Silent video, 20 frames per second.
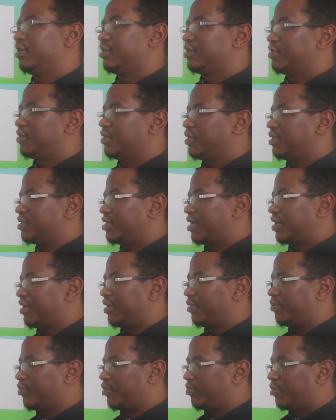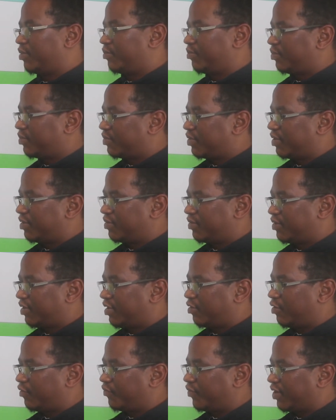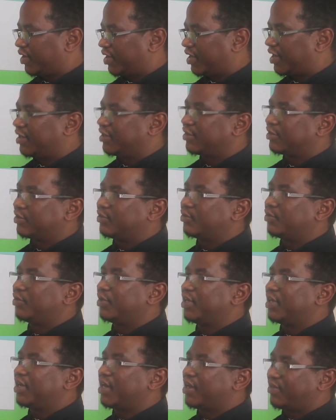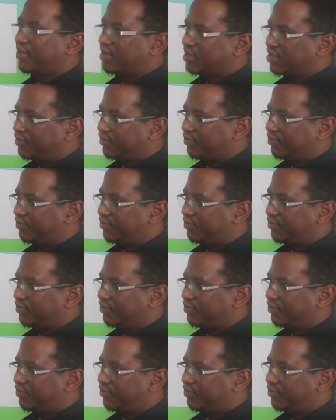things that they often can't do in other